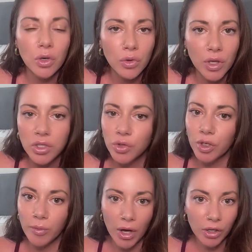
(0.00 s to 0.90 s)
I know
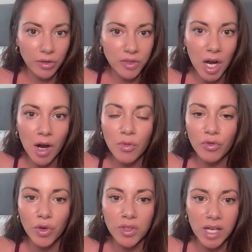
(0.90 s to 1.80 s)
that's only a matter of
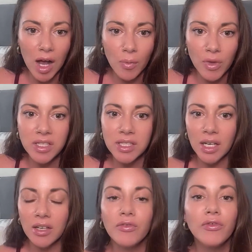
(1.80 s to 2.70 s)
time before this
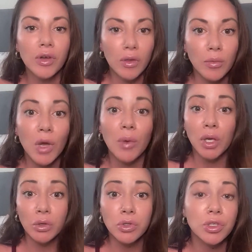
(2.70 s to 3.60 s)
happens. I can feel them
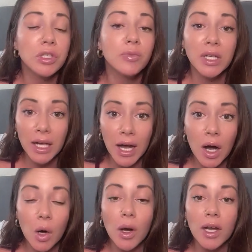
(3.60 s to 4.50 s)
coming closer to me
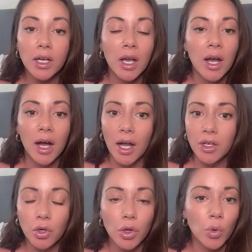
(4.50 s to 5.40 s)
now.
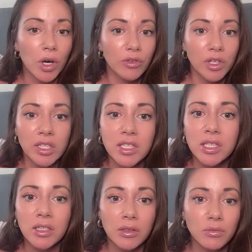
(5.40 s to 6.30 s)
I know that whatever
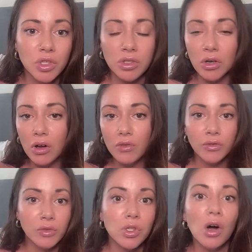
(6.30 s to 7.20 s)
needs to
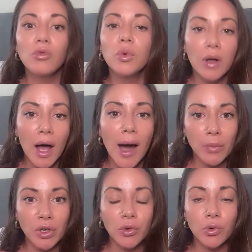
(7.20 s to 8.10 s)
dissolve and resolve will
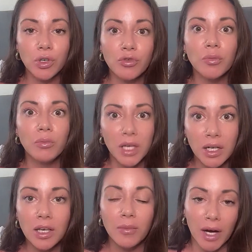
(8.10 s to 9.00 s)
happen in order for
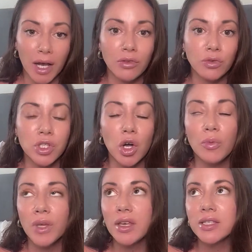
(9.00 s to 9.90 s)
me to get my end
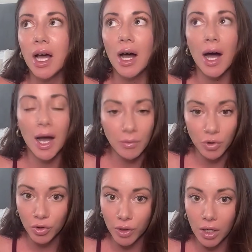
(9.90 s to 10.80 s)
result, because
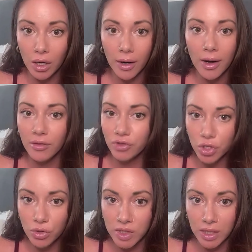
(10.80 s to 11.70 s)
I'm the creator and
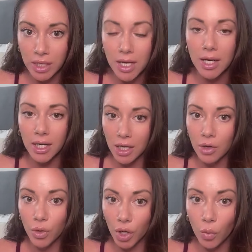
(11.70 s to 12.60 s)
I've chosen it and
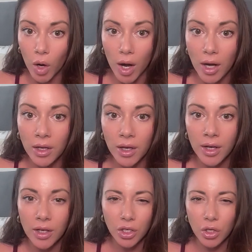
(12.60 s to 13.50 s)
I get what I want.